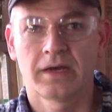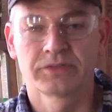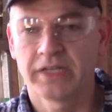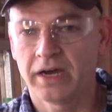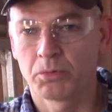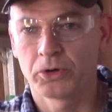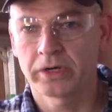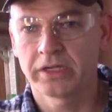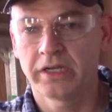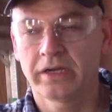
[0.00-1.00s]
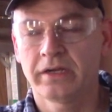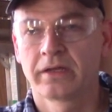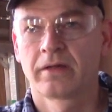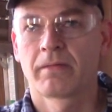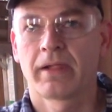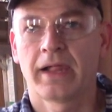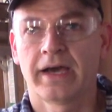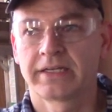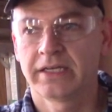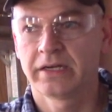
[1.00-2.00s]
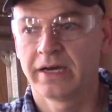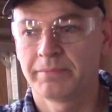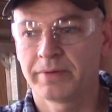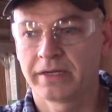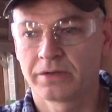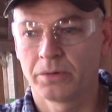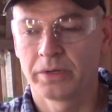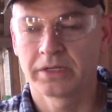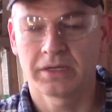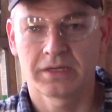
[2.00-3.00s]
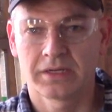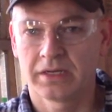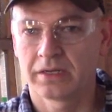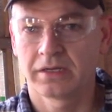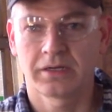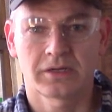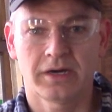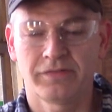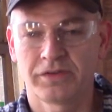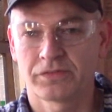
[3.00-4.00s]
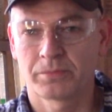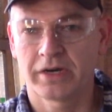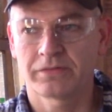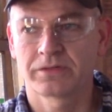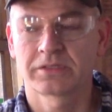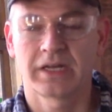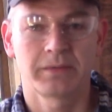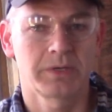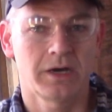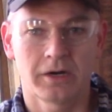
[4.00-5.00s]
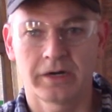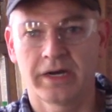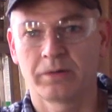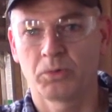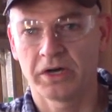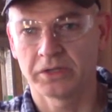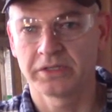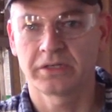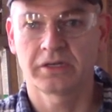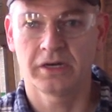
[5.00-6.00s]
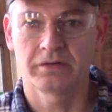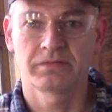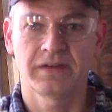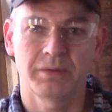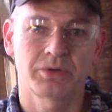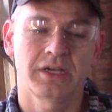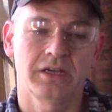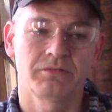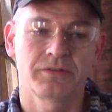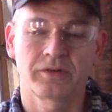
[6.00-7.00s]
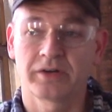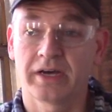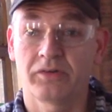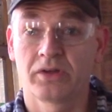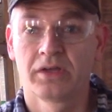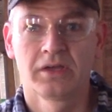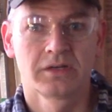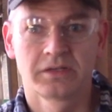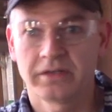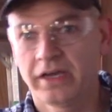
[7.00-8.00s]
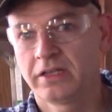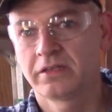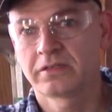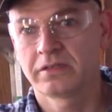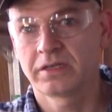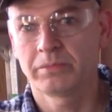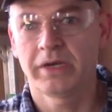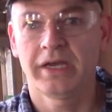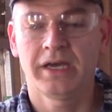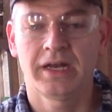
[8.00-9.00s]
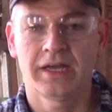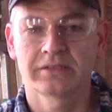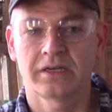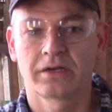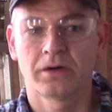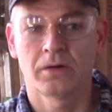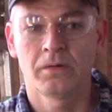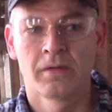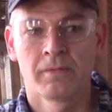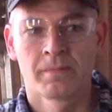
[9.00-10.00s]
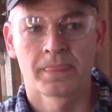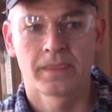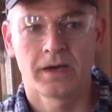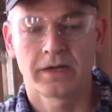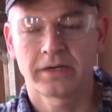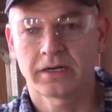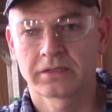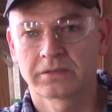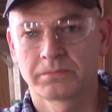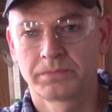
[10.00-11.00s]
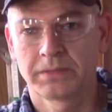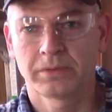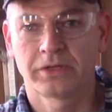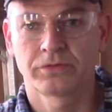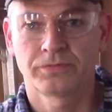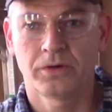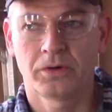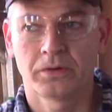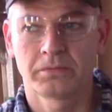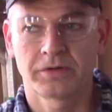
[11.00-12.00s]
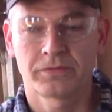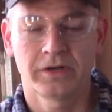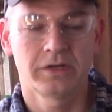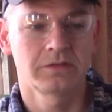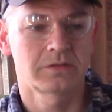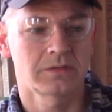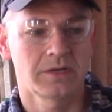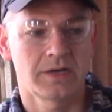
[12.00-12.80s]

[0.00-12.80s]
not working. I'd get up, I'd go and get a coffee for breakfast, and I'd be hard on welding, cutting, fabricating, figuring out, designing this thing in my head as I go. Talk to some people on the phone, my friends,